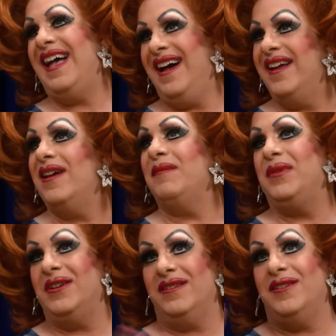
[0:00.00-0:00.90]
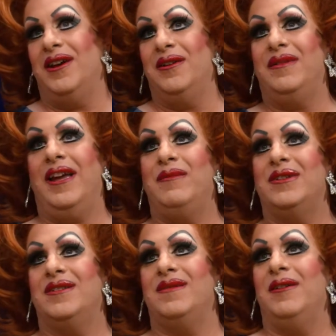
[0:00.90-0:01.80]
Yeah, but you know, it
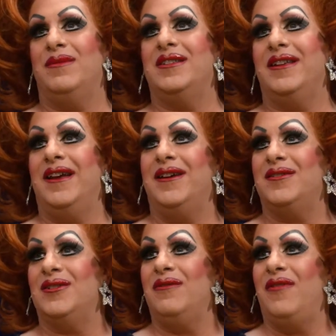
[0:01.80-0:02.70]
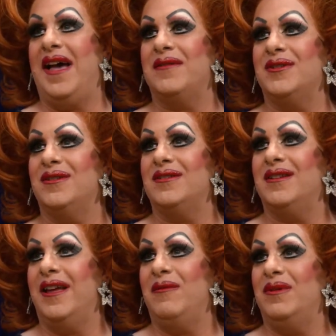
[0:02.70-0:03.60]
was the year 2000,
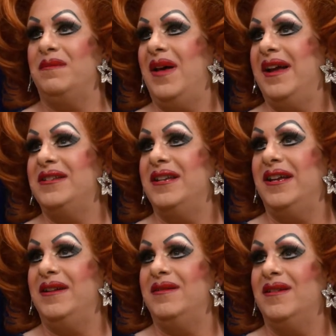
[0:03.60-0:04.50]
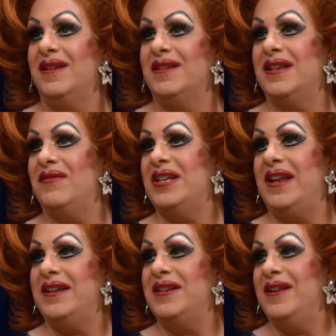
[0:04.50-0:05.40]
and they were 17,
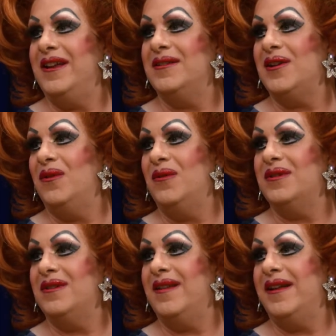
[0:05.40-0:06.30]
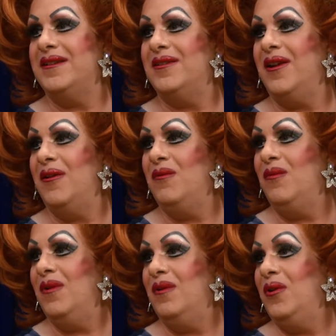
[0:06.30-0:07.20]
18 years old, and they didn't
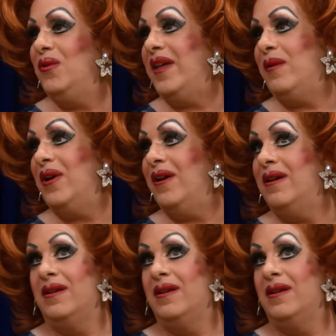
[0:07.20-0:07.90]
know who they were.